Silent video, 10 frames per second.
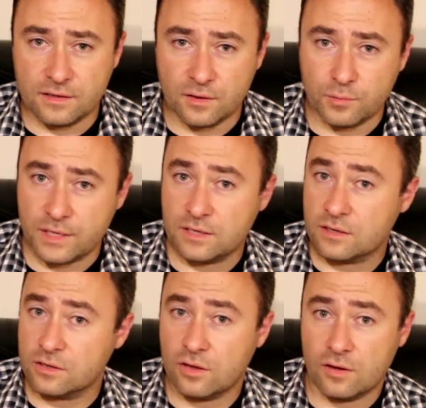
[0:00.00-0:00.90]
a weak
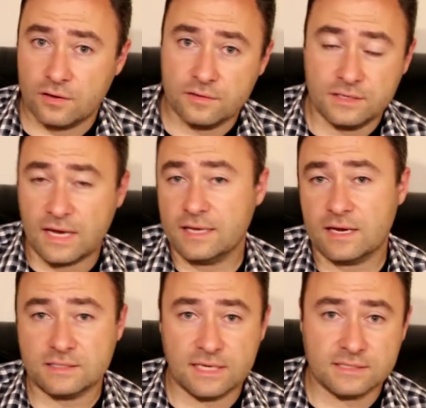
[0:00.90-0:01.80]
claw 9
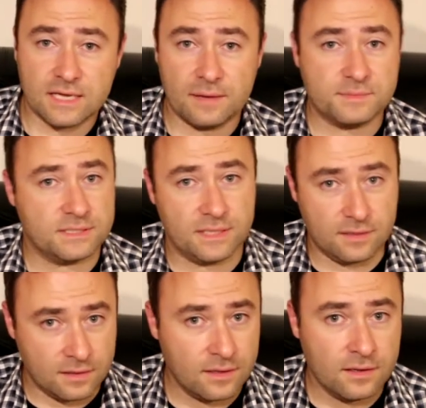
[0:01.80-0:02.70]
out of 10 times, and
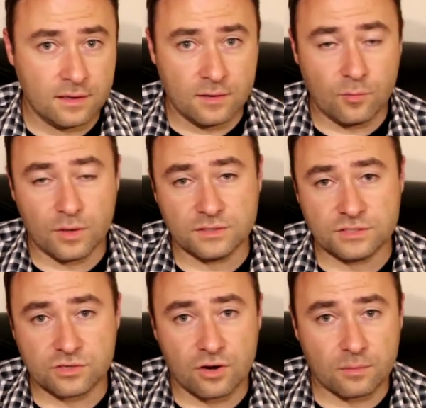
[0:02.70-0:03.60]
then one
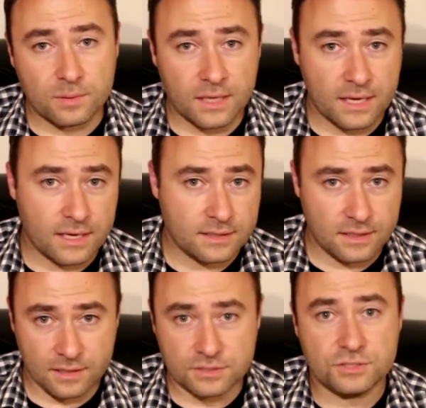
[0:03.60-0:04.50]
strong play, and
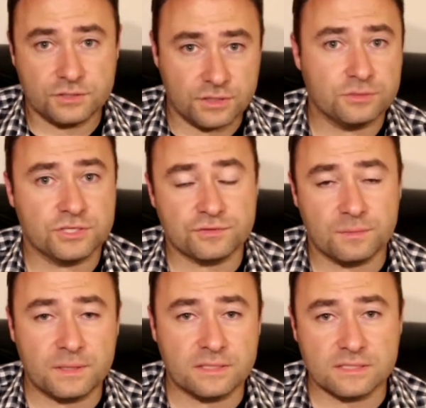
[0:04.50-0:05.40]
then it would just
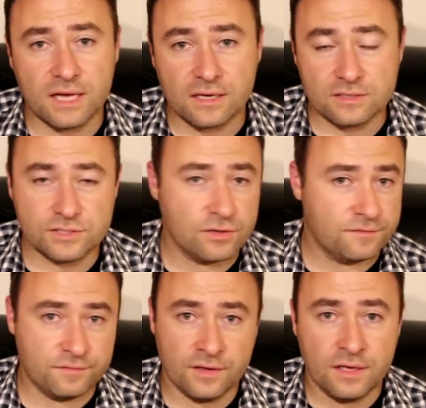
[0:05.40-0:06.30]
repeat the cycle. So
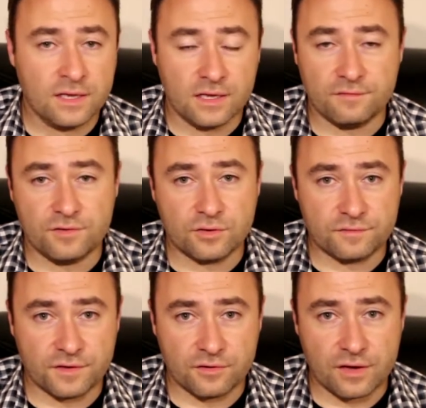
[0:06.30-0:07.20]
if you
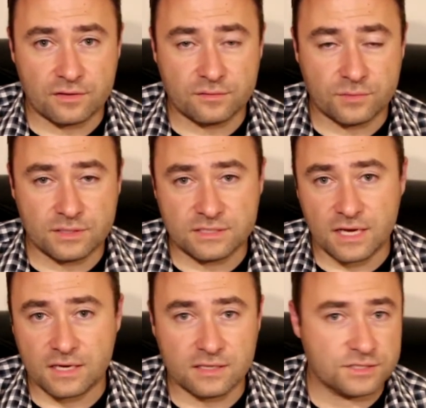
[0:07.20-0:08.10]
could figure out what the
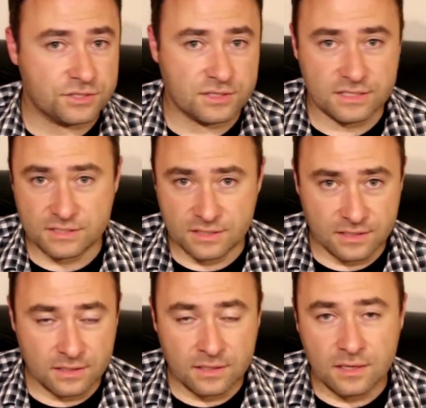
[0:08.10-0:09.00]
cycle is, you could easily